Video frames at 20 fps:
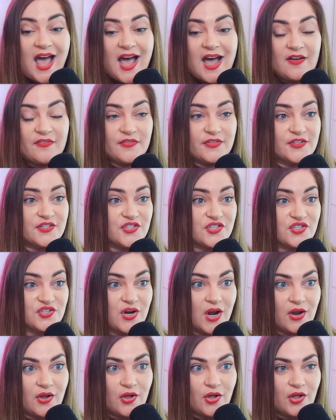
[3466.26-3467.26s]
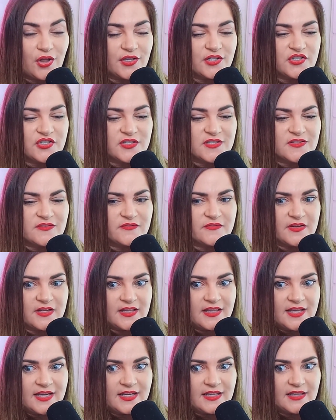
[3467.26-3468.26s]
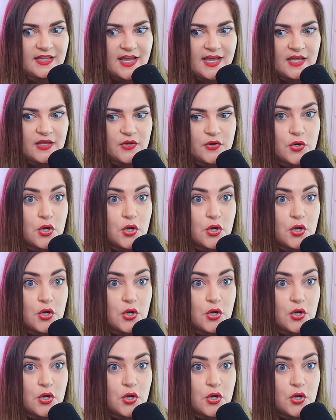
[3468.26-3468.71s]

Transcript: half the struggle is just feeling like